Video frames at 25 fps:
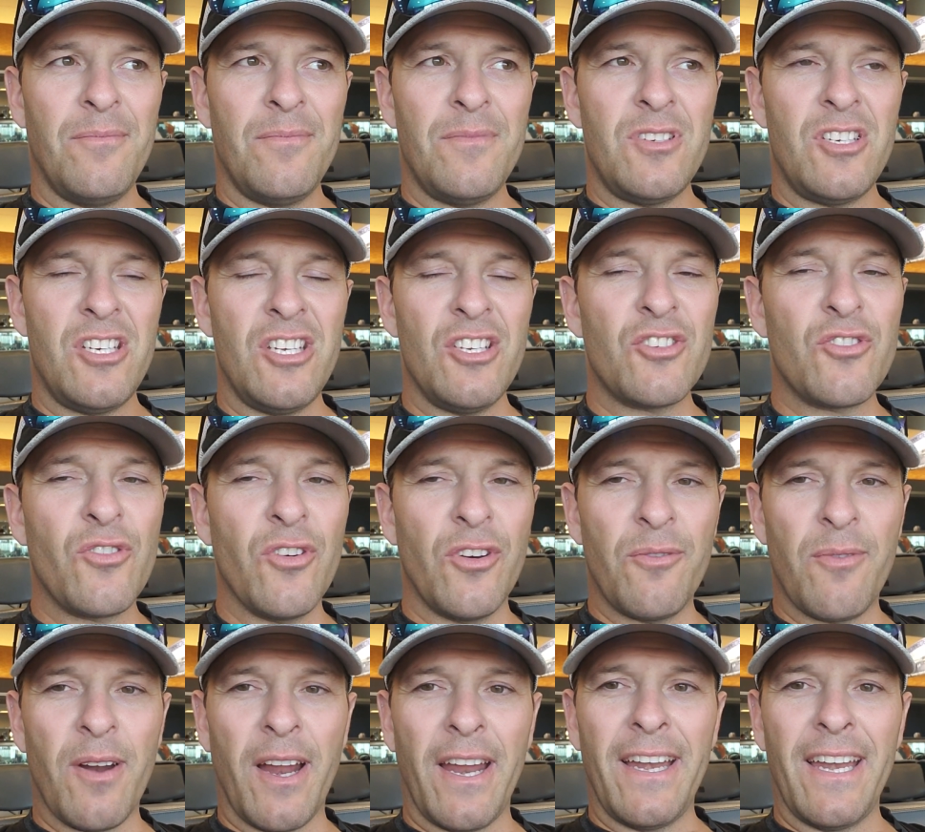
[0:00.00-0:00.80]
She's
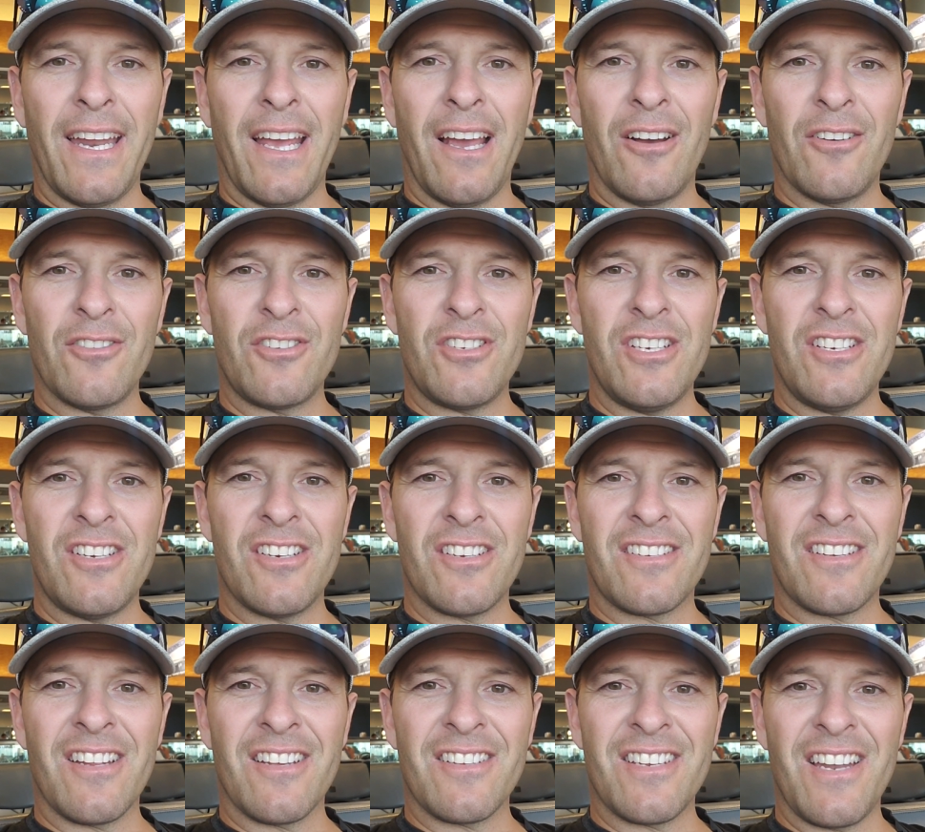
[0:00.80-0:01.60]
good right now. She
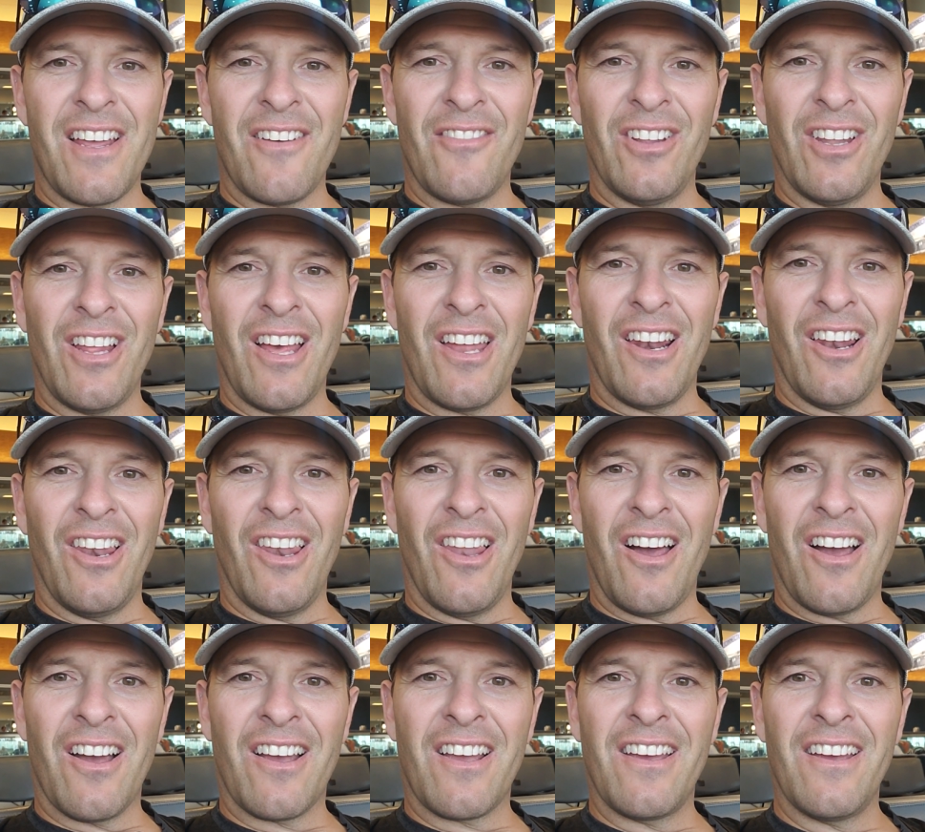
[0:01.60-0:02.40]
just doesn't have a lot of
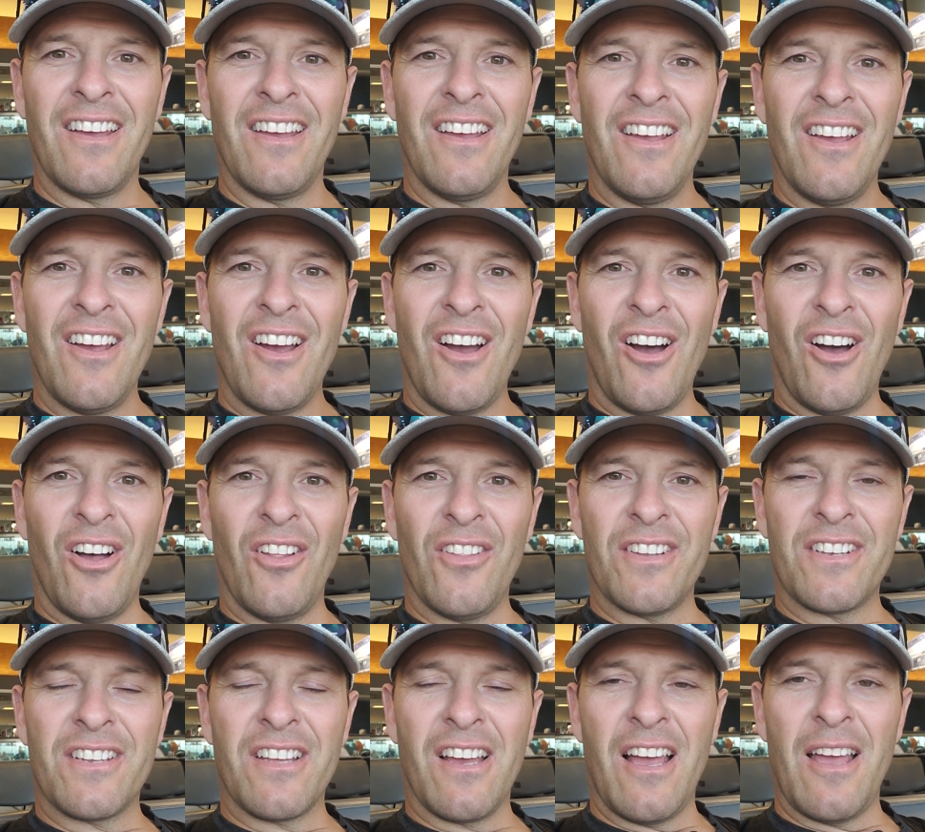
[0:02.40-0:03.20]
luck all
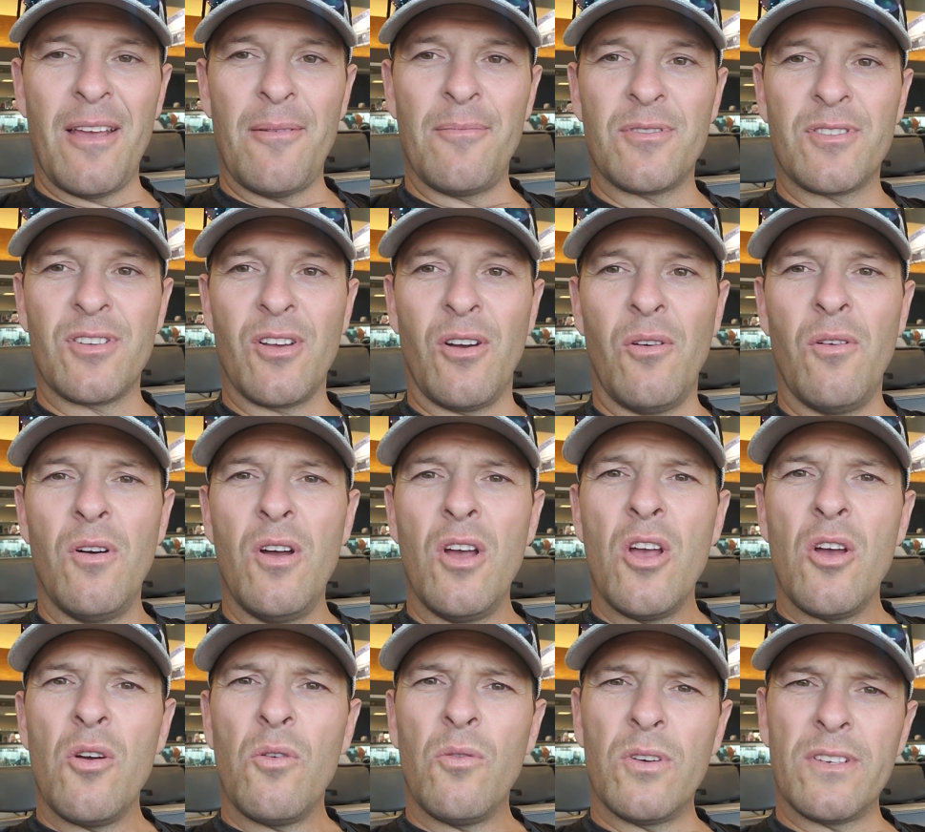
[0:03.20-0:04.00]
the time. So
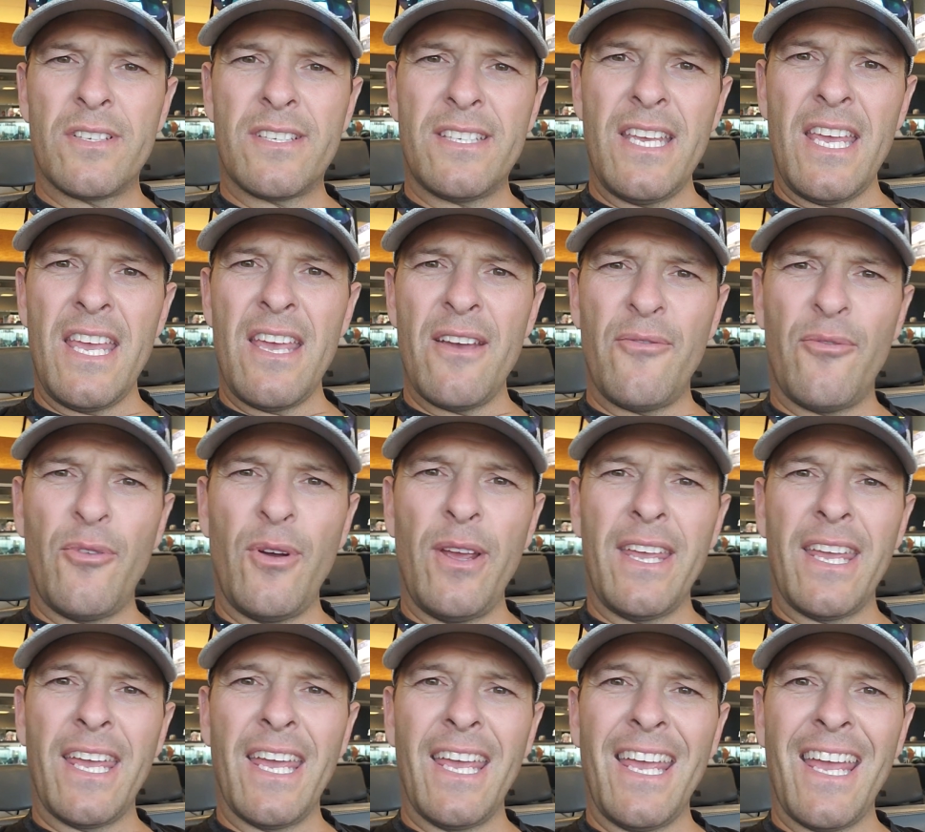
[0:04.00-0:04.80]
we'll see if
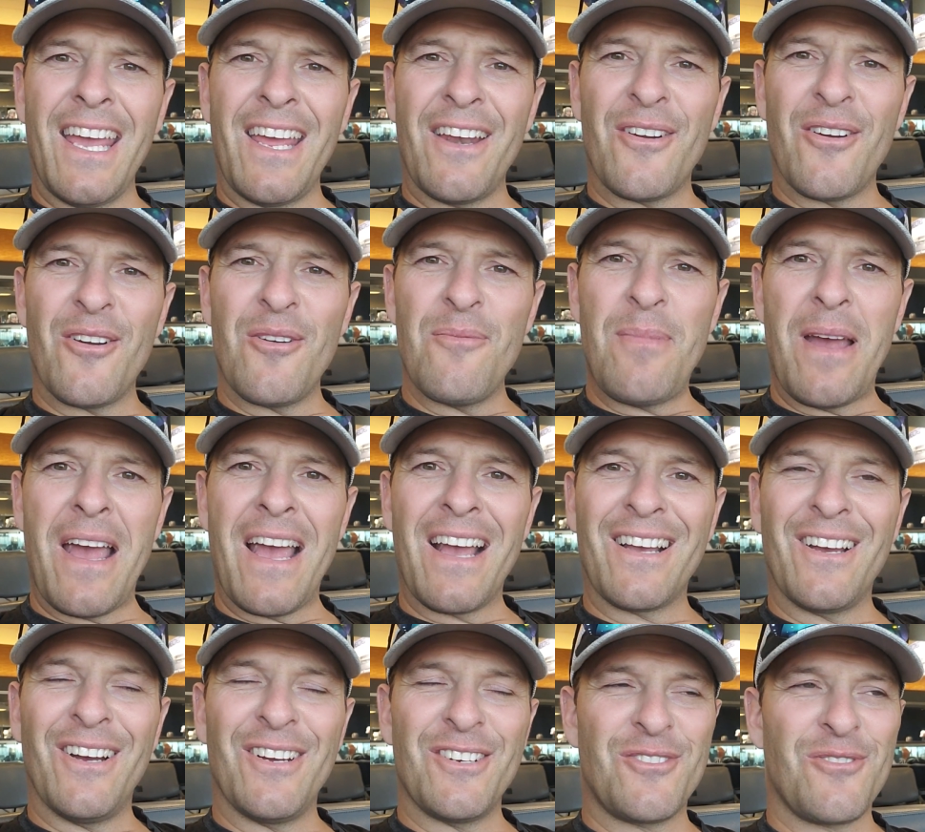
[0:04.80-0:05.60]
we can get her
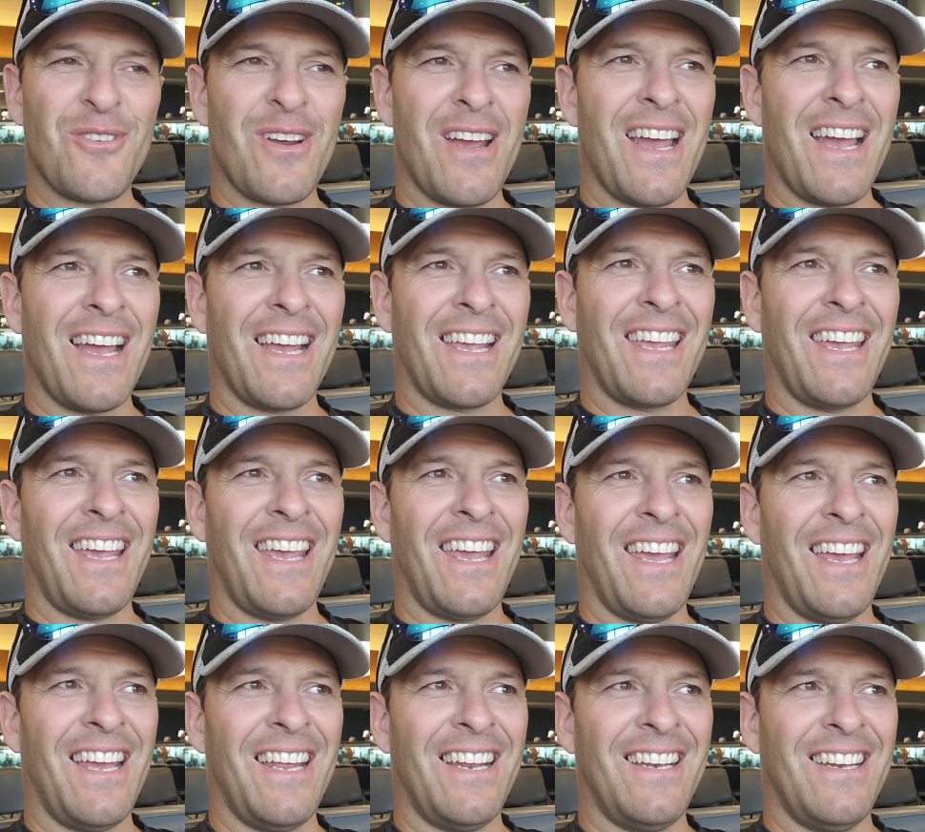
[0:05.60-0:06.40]
back on track
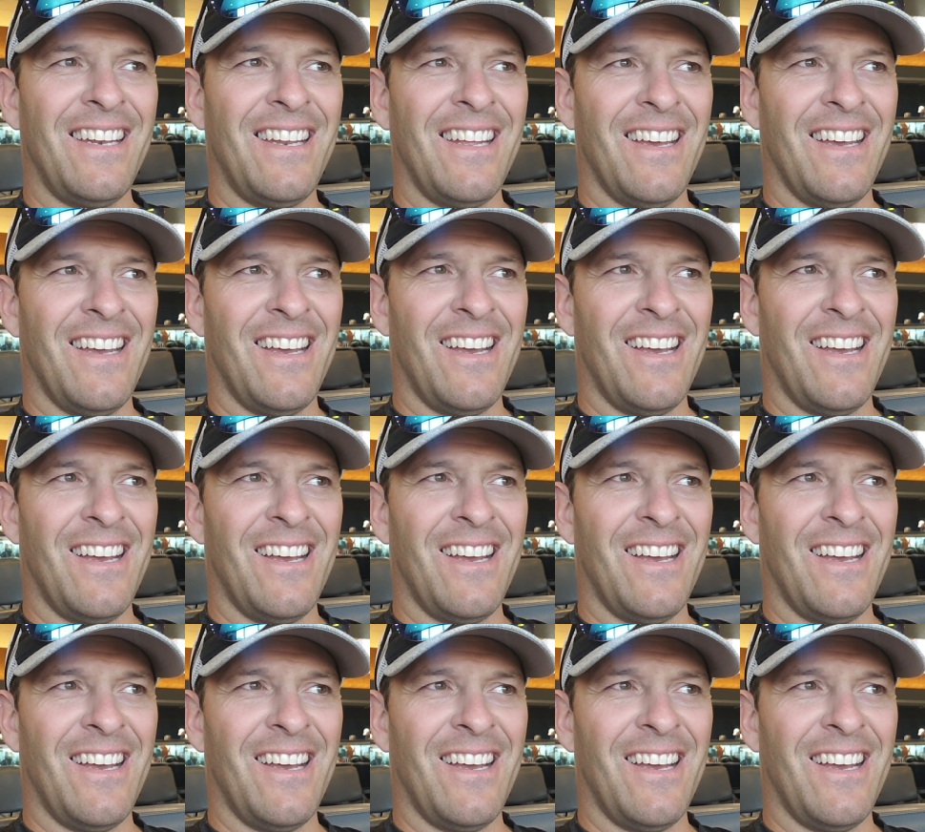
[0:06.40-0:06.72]
and